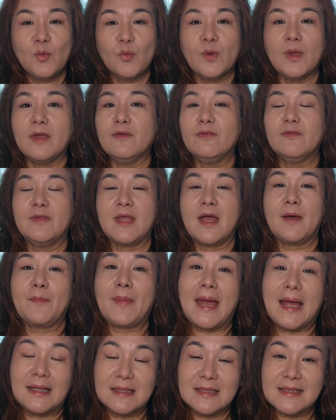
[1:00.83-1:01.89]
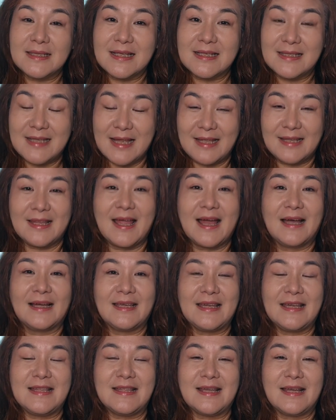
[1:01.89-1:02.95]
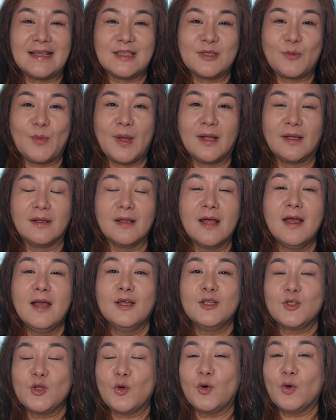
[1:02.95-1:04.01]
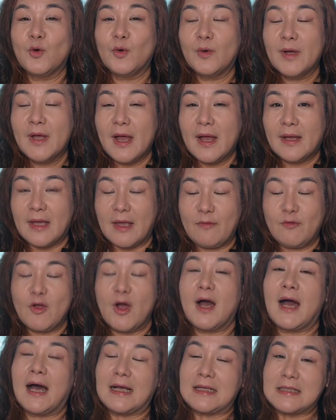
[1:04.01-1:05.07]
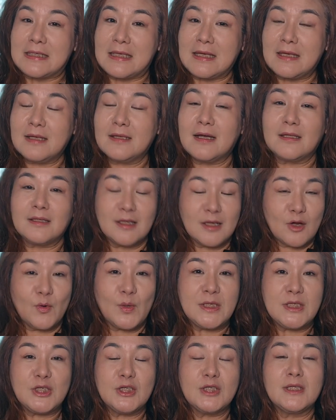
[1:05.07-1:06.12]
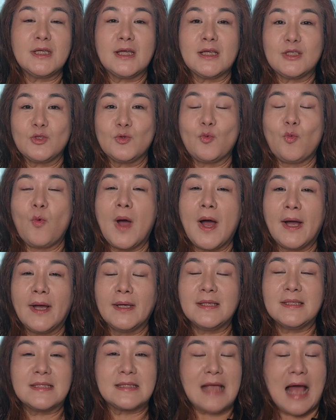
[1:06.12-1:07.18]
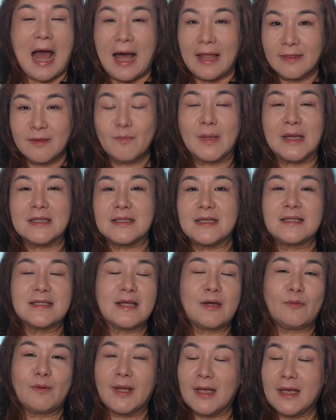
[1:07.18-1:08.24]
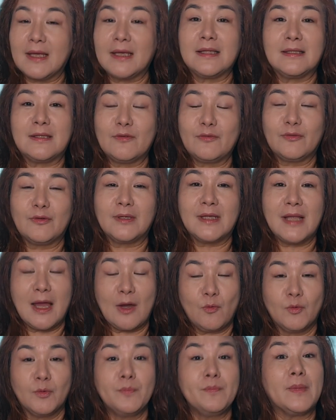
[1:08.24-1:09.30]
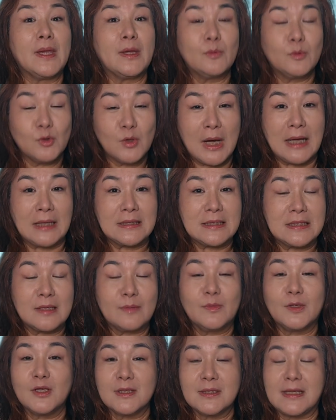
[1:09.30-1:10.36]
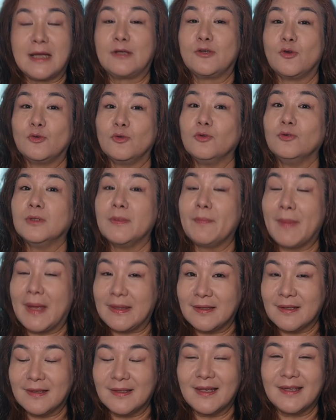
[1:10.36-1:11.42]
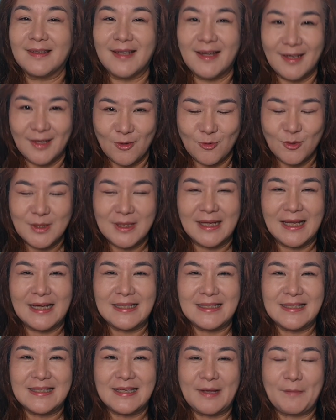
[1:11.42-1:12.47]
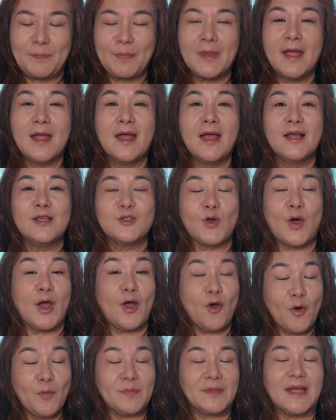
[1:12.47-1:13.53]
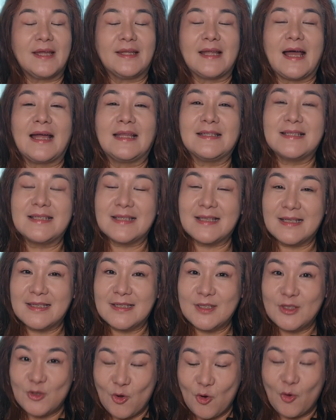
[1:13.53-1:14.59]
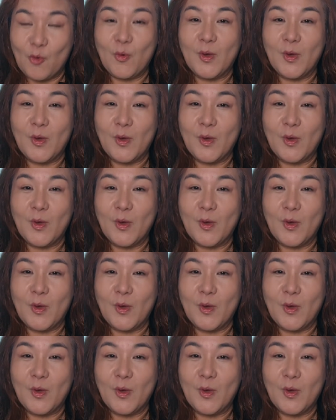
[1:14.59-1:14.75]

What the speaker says: with their palaces that they are in as well. So if you are asking the question as to why other masters are ranking it differently, I wouldn't be able to answer because I don't know the method that they are utilizing. So I hope that answers your